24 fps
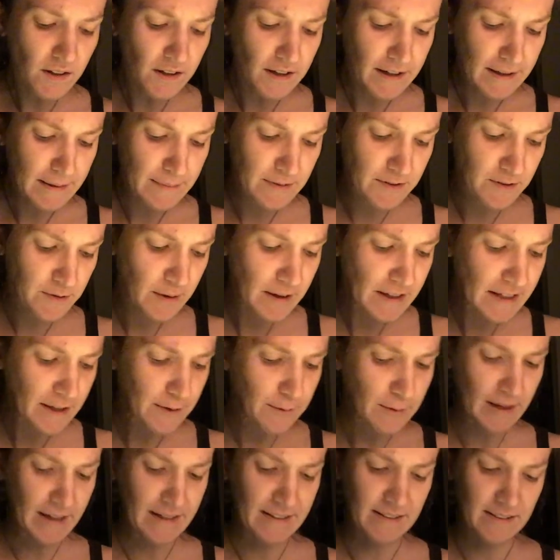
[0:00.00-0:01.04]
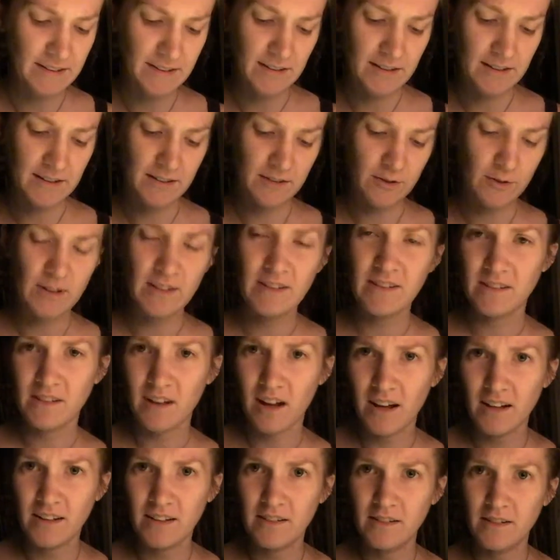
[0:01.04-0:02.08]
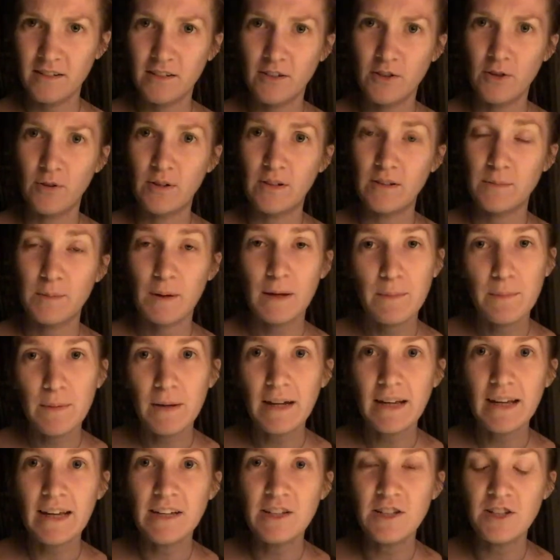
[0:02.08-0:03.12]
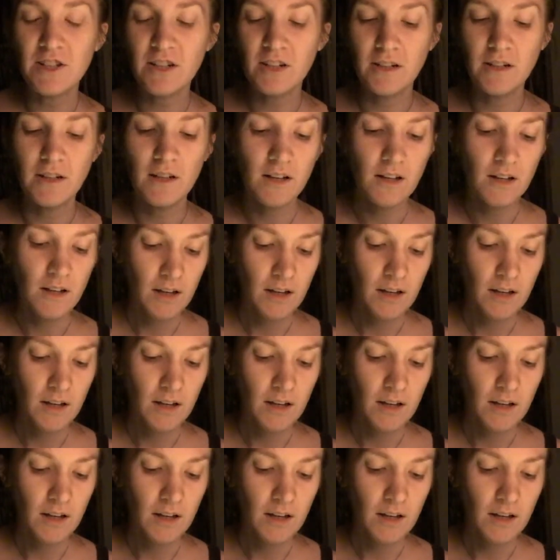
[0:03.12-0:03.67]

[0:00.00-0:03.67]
Um, so anyways, so he's got, you know, his pain medication